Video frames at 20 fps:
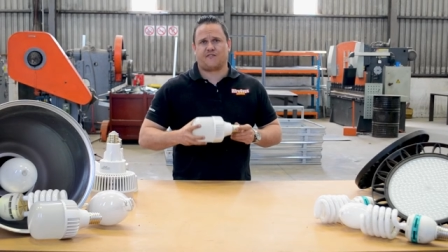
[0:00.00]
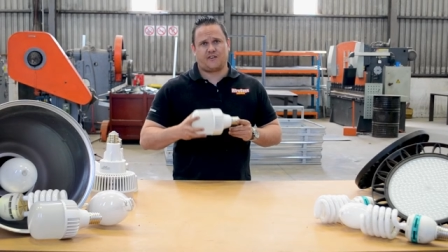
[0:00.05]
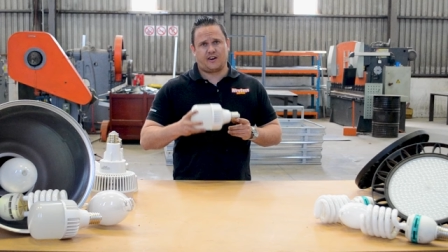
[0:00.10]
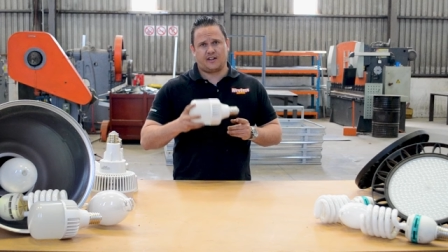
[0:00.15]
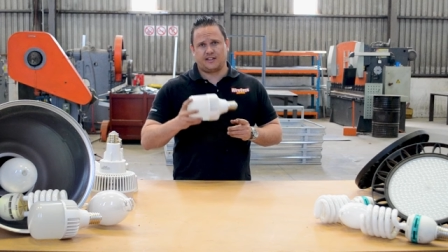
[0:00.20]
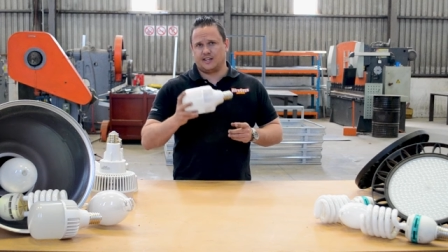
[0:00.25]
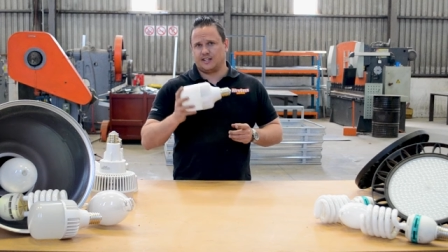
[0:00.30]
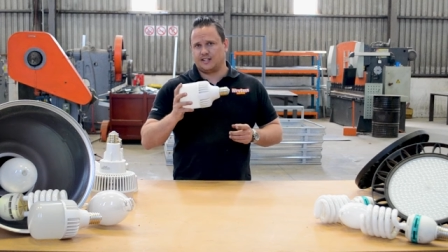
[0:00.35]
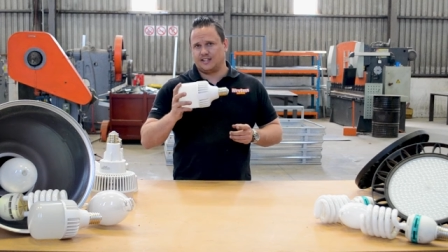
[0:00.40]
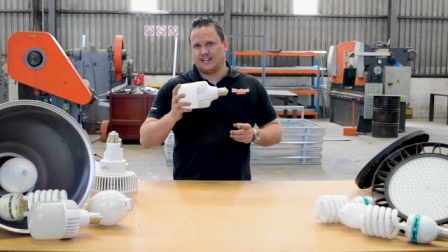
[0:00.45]

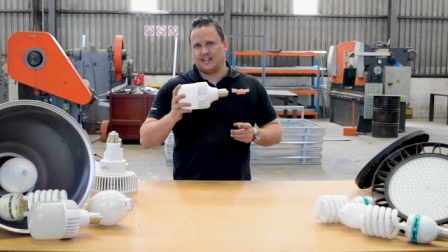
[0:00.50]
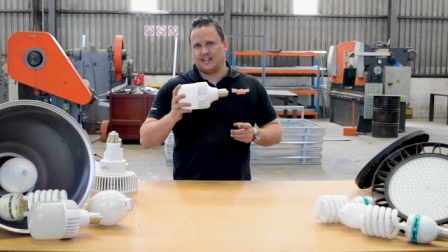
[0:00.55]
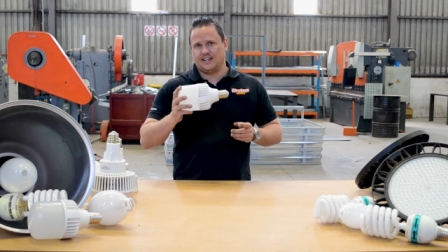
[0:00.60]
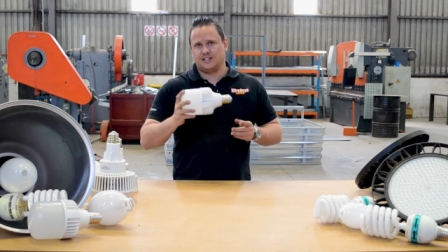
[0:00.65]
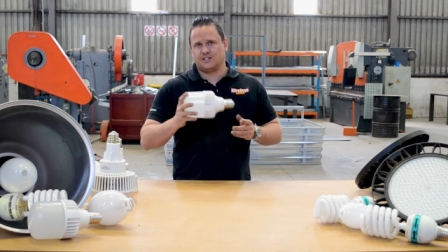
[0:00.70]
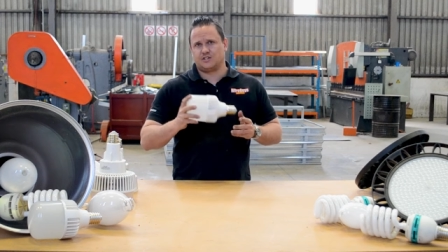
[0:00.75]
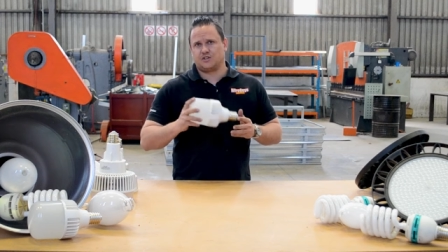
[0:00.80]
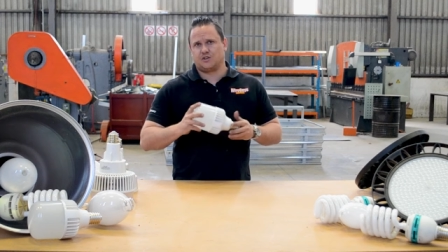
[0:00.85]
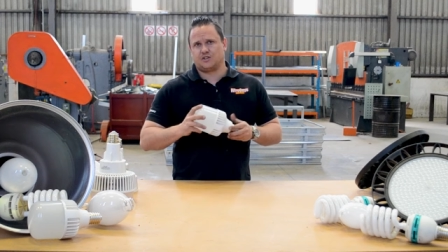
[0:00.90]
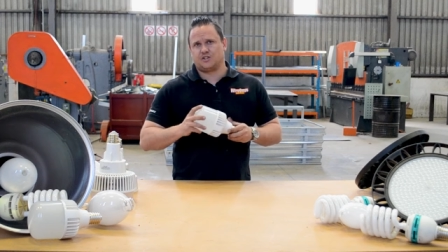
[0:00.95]
find that
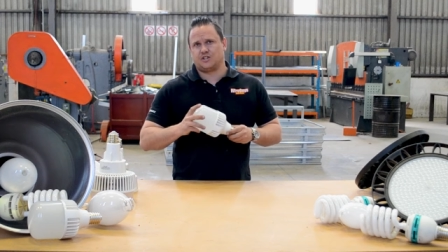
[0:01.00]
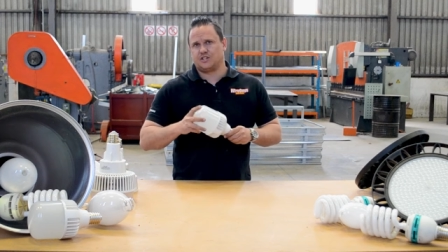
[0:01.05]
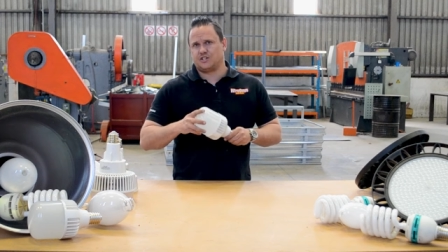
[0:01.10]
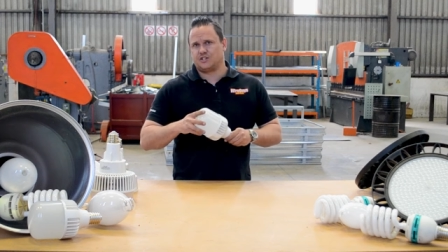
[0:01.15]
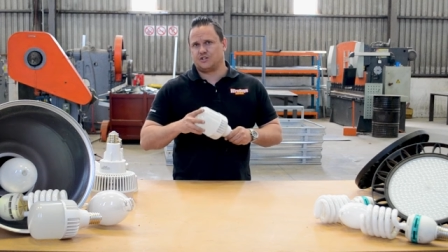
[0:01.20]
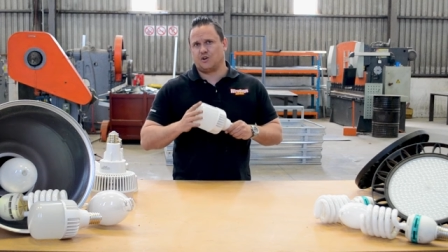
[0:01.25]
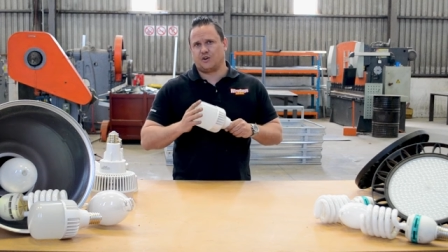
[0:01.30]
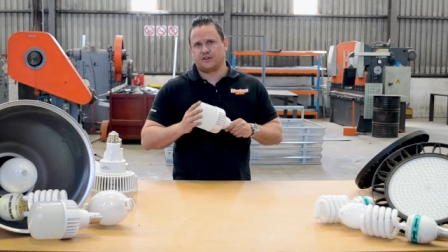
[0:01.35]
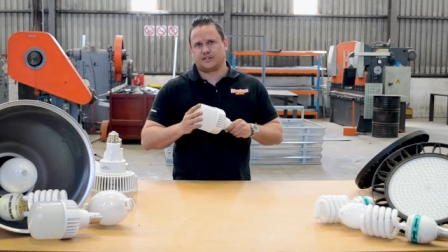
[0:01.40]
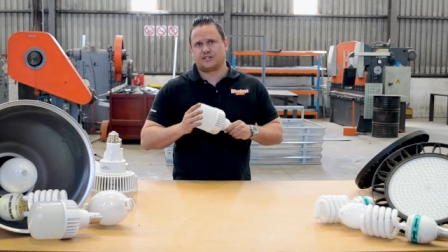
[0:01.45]
these are
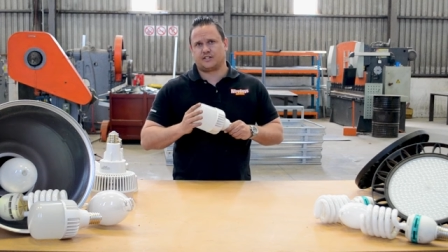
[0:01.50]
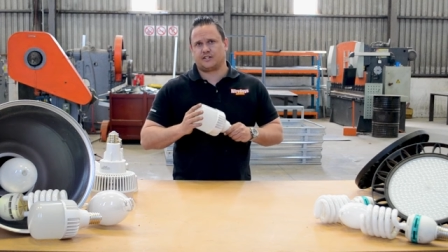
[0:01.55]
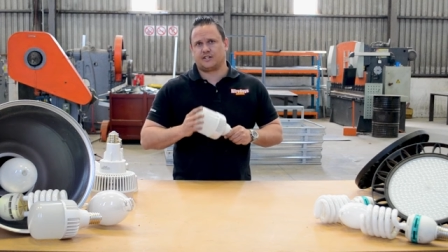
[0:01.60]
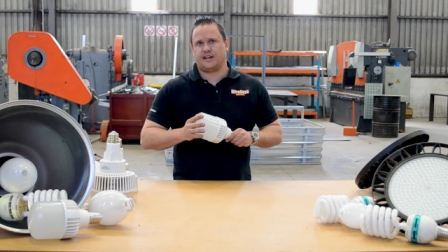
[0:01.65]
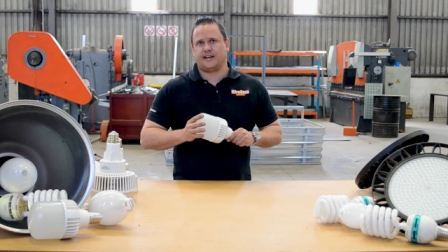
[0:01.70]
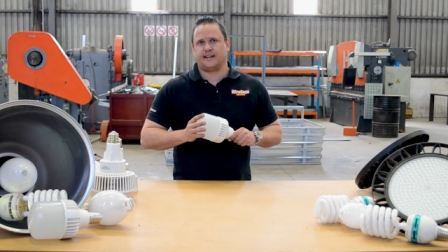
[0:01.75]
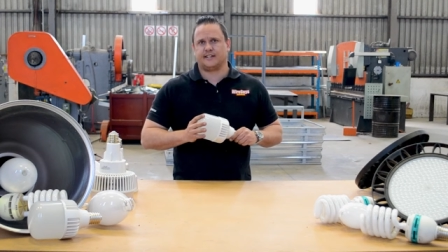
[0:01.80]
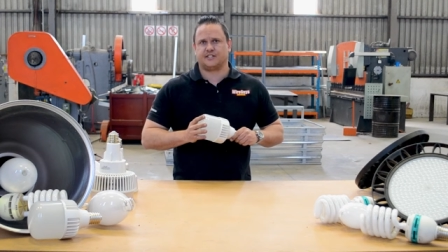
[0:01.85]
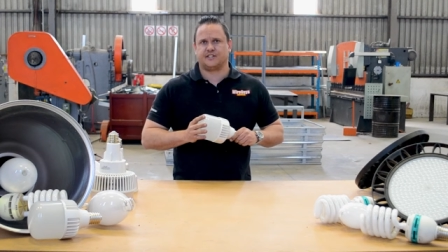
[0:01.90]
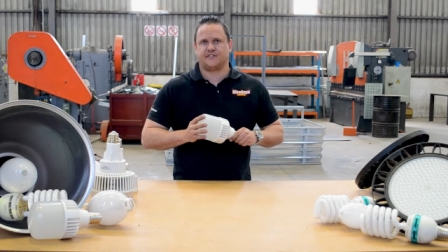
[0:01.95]
just not
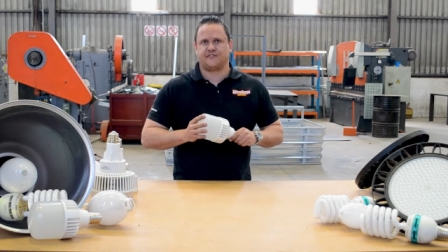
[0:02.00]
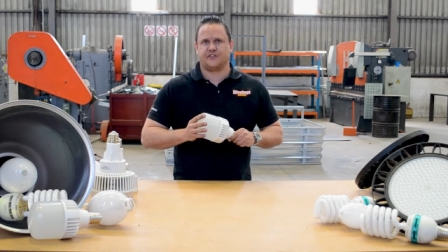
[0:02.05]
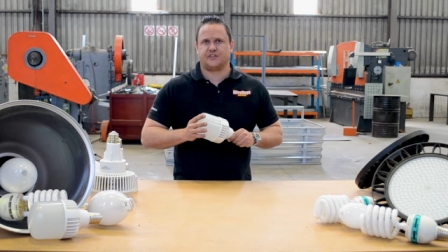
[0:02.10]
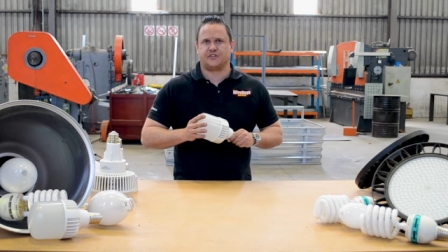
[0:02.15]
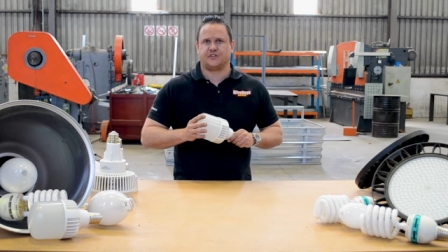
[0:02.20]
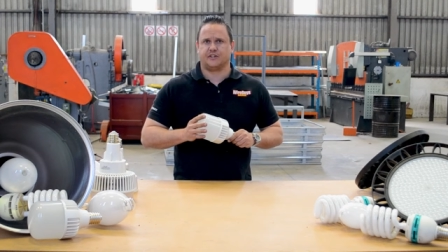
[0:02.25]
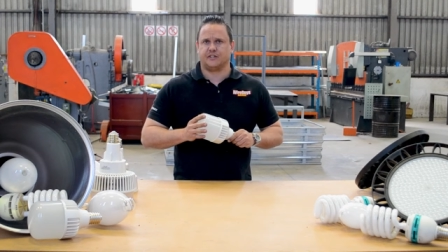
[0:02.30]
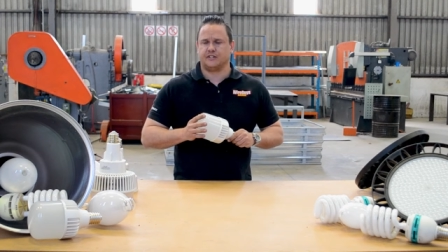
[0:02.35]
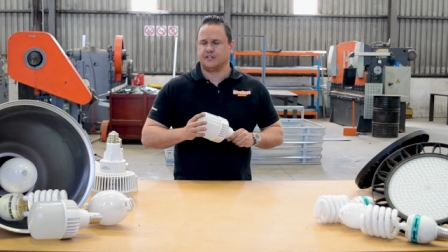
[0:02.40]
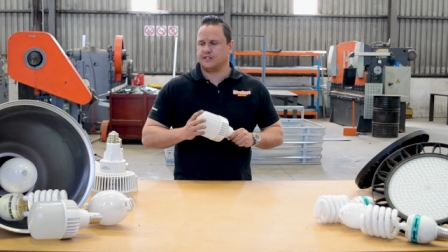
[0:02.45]
as
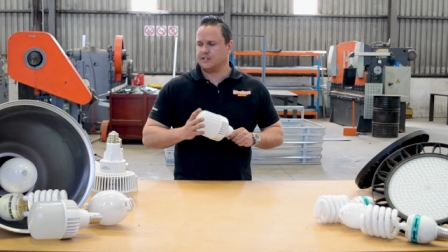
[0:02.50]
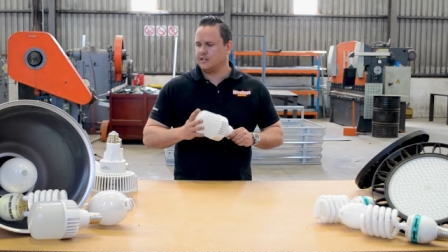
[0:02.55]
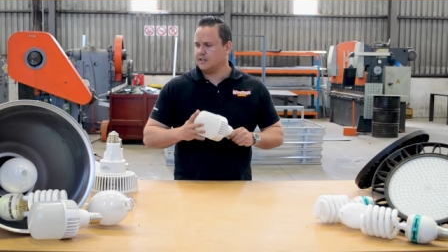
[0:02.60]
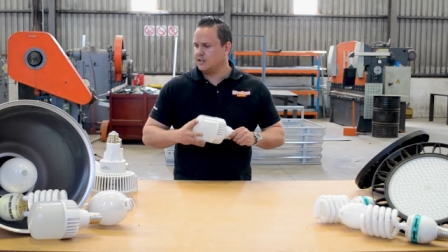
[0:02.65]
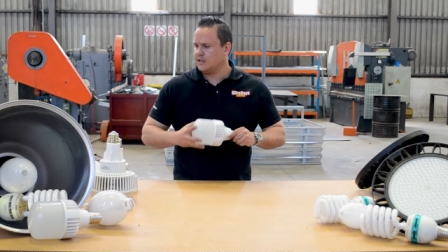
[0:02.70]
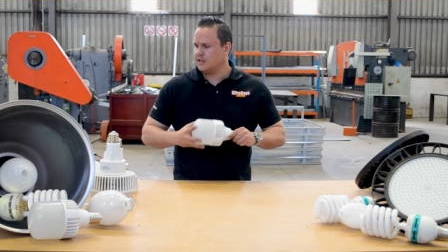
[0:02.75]
efficient.